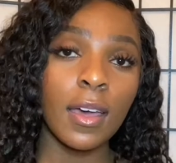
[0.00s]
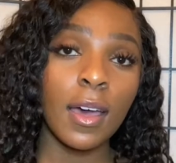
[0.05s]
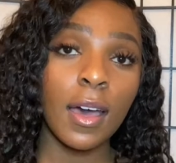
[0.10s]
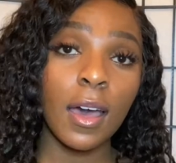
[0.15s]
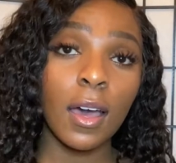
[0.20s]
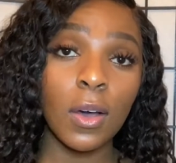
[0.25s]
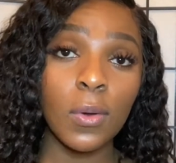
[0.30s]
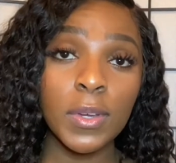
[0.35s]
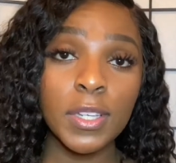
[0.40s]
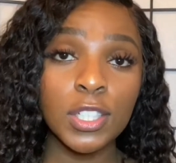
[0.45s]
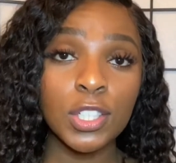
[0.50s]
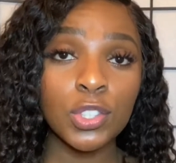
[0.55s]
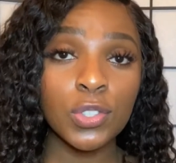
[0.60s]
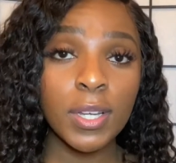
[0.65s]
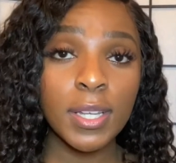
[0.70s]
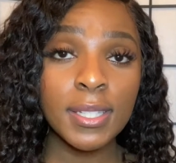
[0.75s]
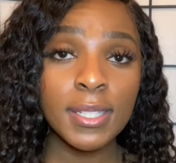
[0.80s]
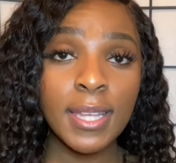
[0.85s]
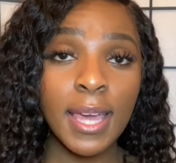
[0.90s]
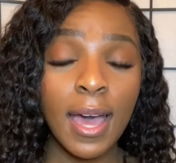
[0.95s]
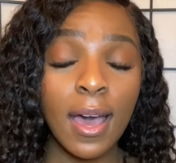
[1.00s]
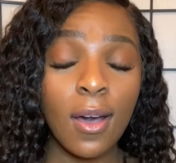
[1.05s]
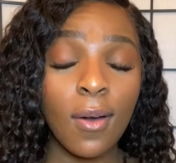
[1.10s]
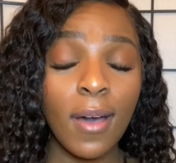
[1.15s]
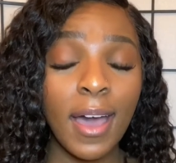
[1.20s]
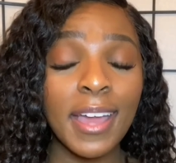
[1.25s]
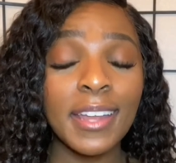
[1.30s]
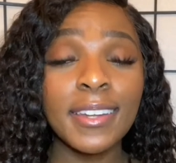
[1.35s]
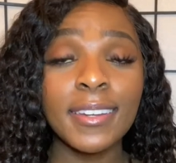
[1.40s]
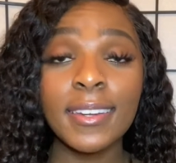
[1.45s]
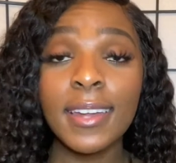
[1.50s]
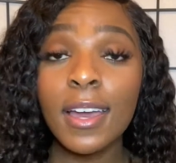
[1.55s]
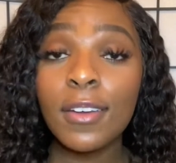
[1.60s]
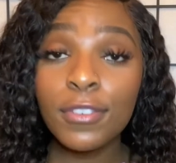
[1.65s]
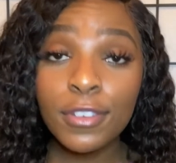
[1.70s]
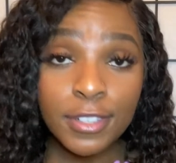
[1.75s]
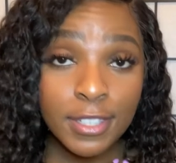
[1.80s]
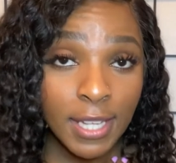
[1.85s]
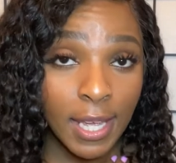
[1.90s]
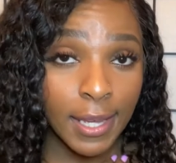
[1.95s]
I always stress how I
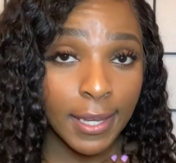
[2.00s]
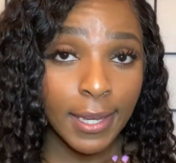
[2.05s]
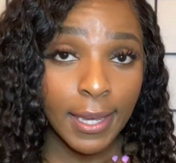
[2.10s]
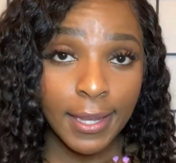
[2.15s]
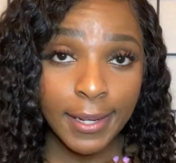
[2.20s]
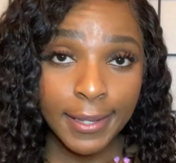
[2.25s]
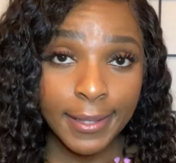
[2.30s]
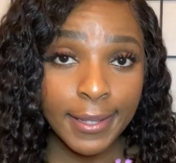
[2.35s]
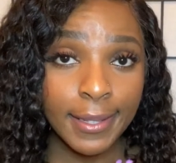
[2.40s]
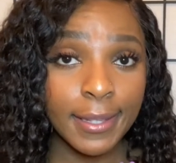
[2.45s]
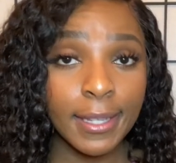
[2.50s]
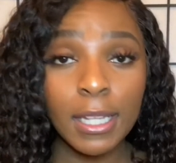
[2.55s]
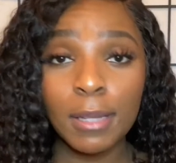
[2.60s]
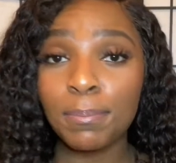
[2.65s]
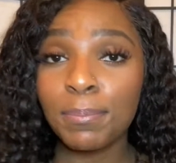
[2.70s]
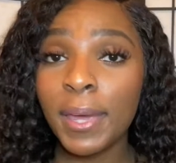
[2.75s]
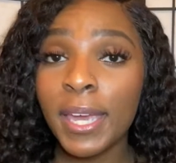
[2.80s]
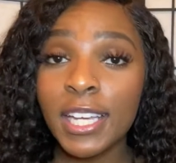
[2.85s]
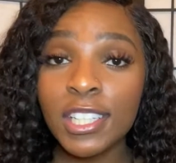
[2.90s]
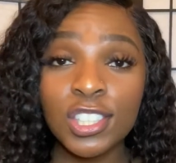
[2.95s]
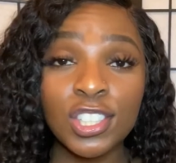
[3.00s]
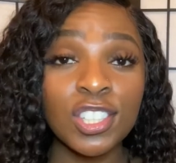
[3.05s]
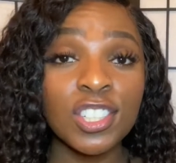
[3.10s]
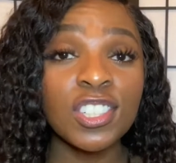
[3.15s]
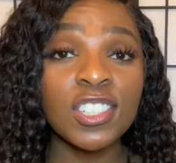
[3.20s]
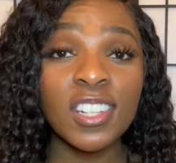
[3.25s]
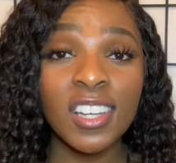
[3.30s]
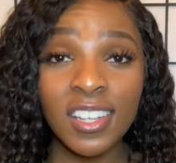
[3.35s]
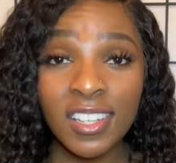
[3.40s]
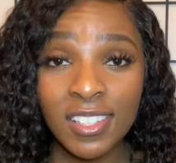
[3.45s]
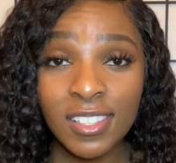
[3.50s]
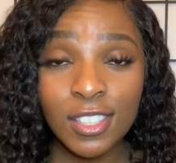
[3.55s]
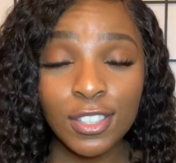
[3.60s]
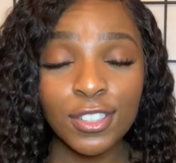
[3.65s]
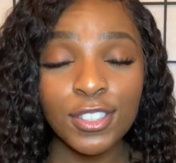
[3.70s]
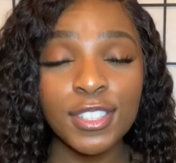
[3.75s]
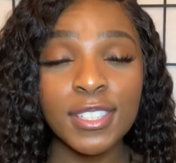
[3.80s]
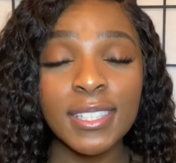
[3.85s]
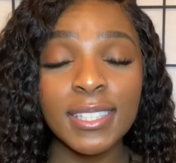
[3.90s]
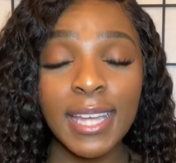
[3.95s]
never take anything the patient does
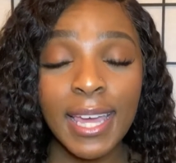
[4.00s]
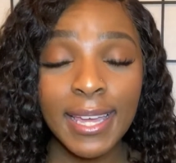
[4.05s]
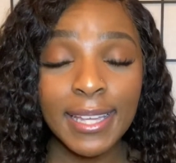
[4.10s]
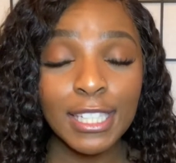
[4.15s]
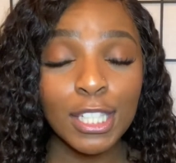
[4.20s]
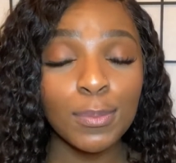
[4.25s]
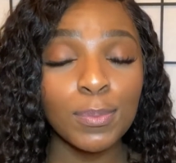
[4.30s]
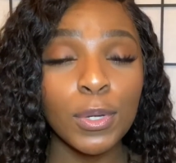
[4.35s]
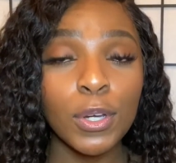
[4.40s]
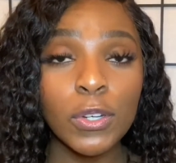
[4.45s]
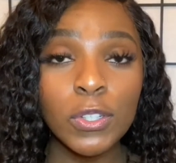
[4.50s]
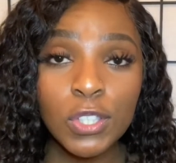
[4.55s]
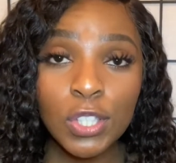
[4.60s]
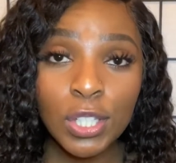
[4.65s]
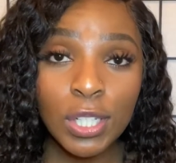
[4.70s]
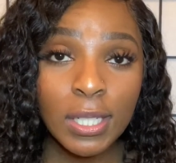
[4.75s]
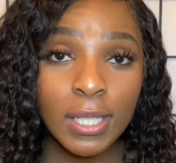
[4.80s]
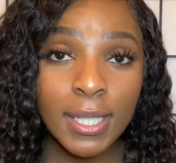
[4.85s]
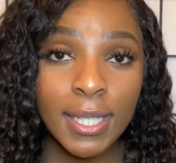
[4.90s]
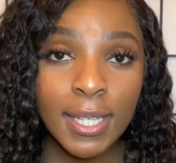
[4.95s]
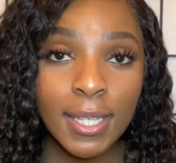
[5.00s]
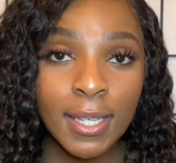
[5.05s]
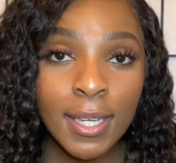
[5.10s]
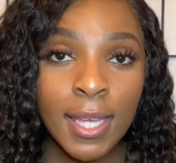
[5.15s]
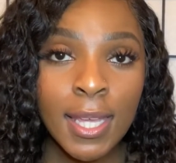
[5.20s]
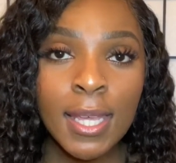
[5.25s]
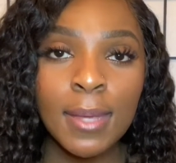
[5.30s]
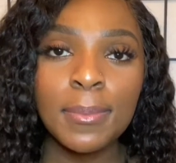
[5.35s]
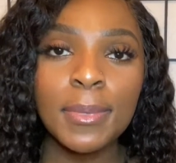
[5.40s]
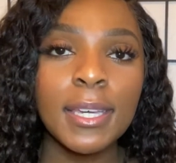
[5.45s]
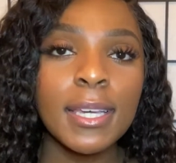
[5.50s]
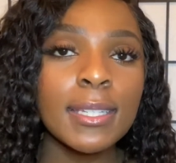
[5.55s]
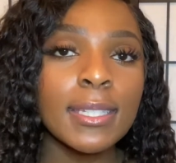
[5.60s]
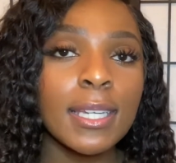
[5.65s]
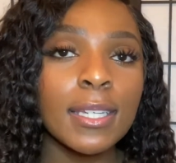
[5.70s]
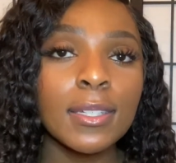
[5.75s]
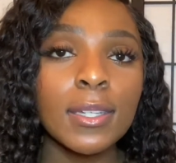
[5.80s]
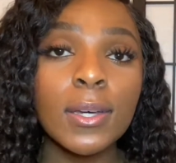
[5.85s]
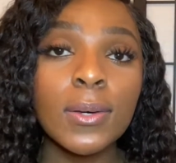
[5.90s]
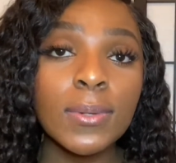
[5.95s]
or says personally, because
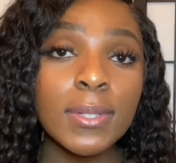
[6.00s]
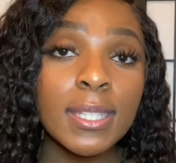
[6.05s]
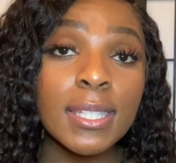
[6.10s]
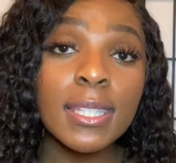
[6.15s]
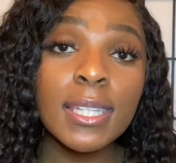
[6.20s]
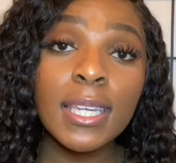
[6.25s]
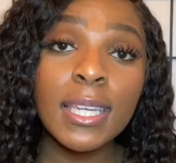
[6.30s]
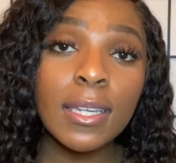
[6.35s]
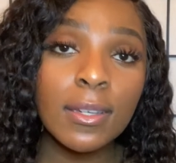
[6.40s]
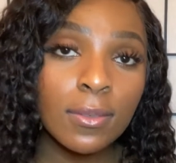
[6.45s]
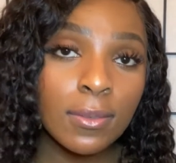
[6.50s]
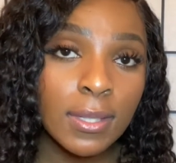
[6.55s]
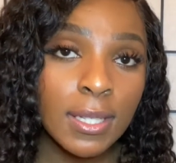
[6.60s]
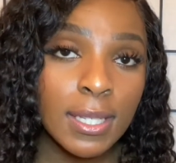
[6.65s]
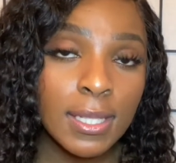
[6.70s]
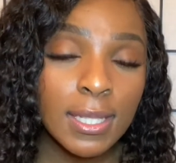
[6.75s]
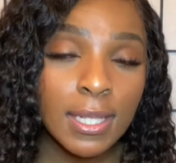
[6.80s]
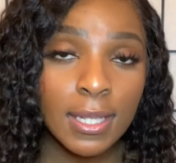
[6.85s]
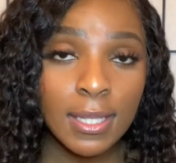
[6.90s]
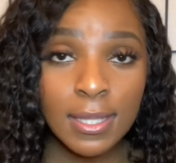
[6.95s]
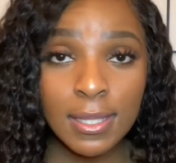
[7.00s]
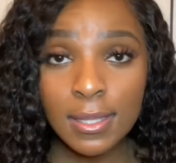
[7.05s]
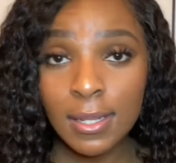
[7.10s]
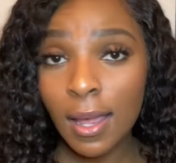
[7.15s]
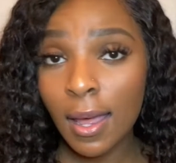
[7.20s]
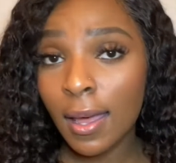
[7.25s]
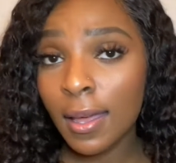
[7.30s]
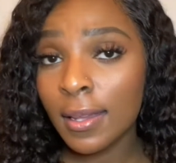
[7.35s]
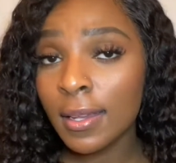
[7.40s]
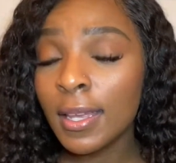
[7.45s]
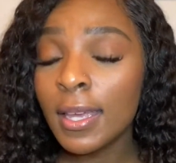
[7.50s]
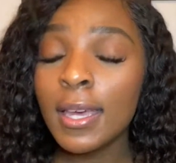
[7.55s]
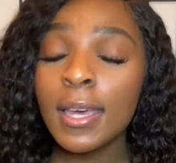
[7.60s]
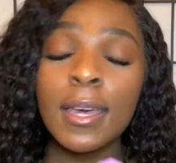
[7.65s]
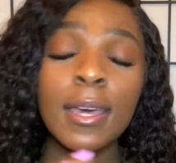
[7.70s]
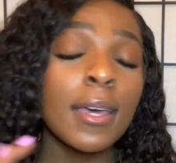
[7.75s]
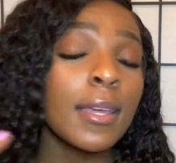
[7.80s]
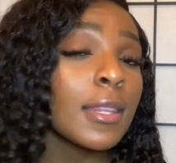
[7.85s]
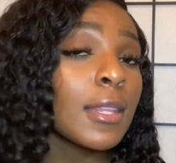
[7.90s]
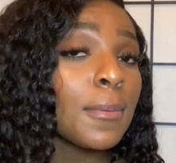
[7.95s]
I know it's the illness and it's not
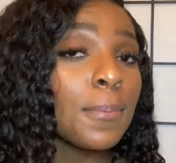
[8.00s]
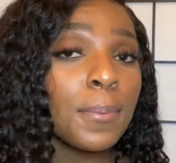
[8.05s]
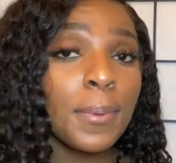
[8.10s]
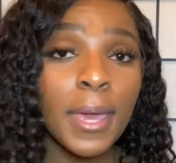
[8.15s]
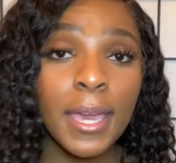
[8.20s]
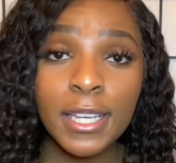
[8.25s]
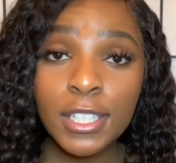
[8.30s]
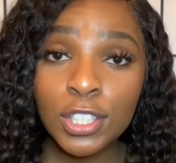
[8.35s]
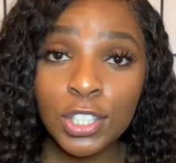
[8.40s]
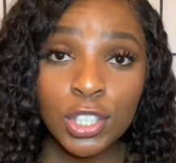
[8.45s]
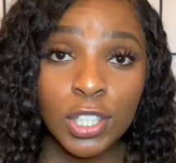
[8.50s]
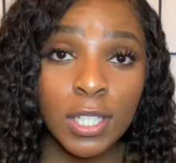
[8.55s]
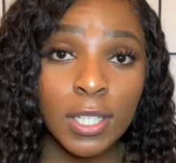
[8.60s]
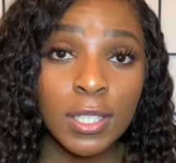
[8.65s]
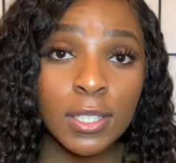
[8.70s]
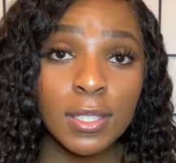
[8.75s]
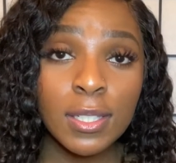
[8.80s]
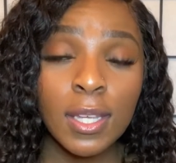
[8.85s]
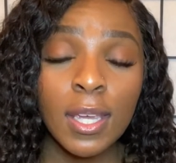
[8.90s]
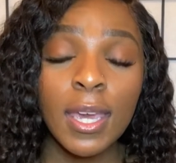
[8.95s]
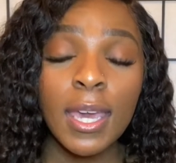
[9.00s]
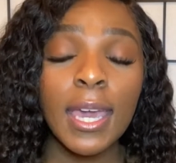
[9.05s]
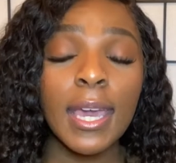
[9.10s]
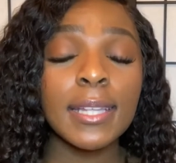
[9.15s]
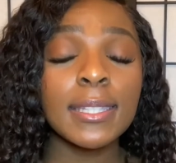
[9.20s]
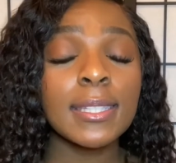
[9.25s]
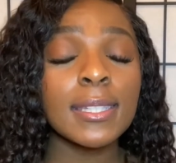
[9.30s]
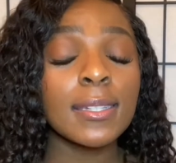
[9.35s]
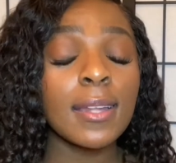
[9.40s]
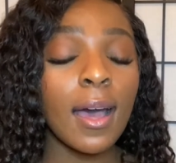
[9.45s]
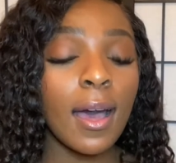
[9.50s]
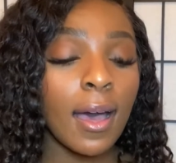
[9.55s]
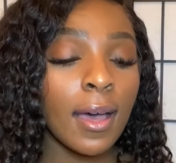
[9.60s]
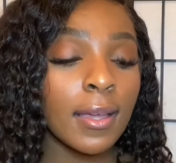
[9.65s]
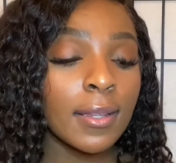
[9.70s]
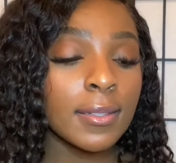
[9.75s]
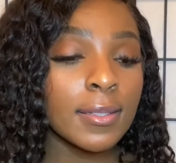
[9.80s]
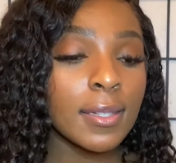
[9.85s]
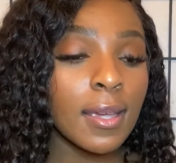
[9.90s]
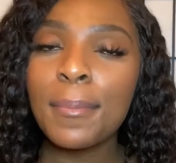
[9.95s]
the patient. It's
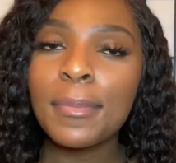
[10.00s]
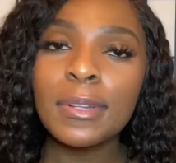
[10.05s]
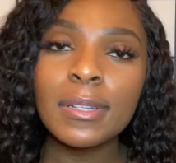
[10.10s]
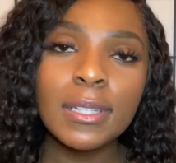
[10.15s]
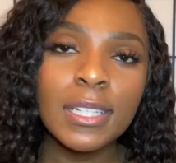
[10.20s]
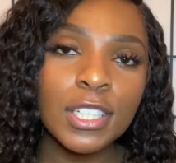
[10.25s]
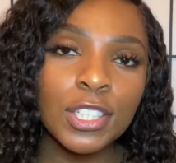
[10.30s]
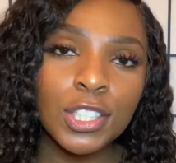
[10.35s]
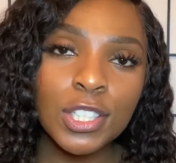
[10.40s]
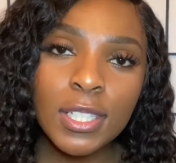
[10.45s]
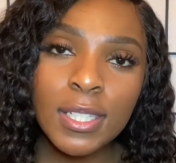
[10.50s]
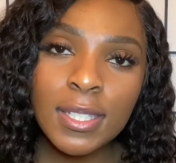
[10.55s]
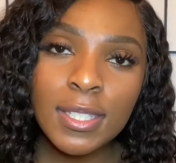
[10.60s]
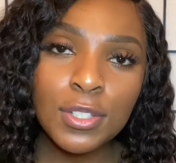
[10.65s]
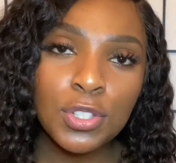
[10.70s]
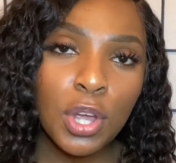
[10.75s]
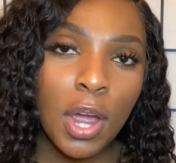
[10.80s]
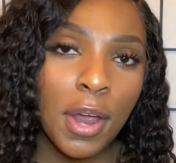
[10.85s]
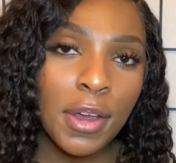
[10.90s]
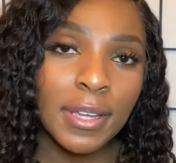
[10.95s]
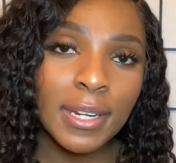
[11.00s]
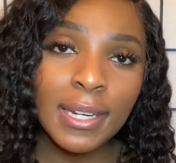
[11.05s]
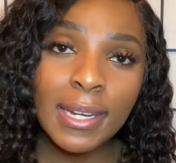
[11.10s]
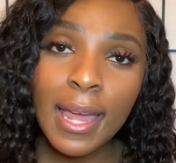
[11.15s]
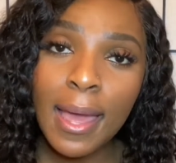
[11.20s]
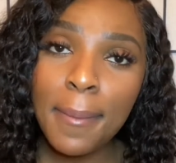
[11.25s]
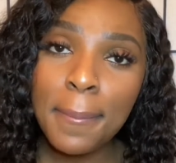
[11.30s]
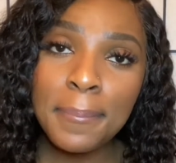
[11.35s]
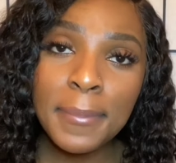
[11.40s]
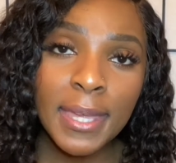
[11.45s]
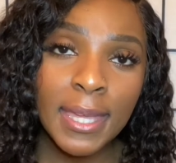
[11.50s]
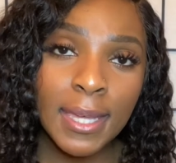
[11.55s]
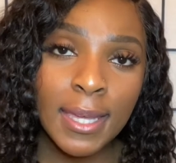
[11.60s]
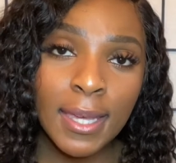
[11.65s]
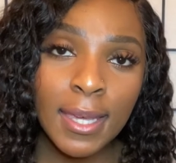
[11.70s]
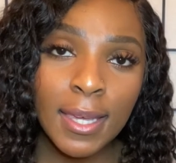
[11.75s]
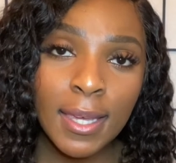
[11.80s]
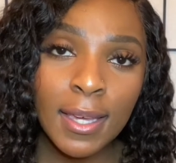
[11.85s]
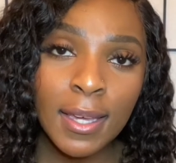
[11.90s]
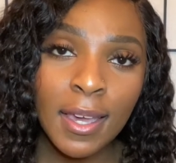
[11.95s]
not malicious and targeted at
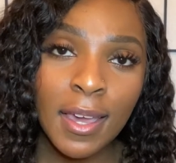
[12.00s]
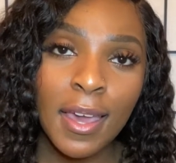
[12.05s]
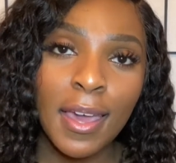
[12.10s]
me.